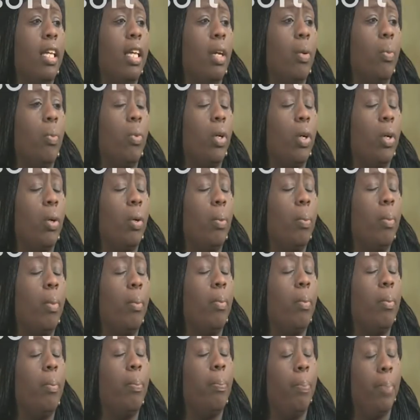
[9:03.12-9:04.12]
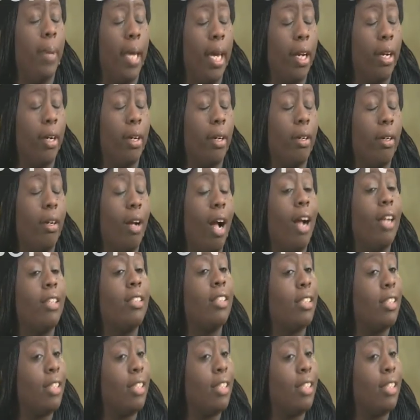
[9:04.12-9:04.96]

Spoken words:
it will better our